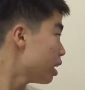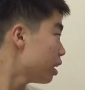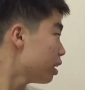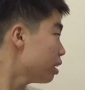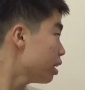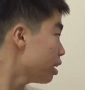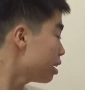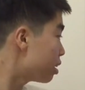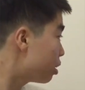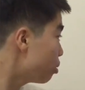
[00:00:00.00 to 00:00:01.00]

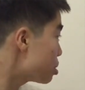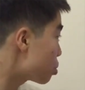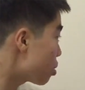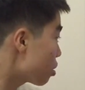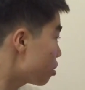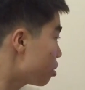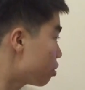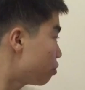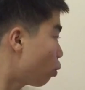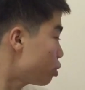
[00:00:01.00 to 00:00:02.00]
And those were
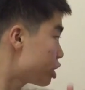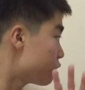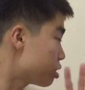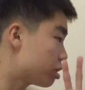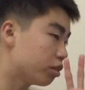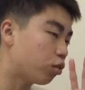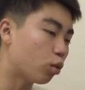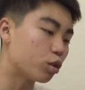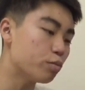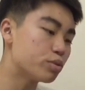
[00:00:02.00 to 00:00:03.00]
the
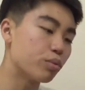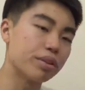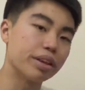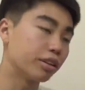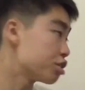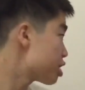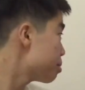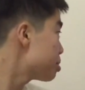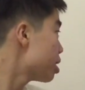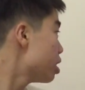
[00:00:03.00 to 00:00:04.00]
four groups with English
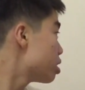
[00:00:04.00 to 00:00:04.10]
teams.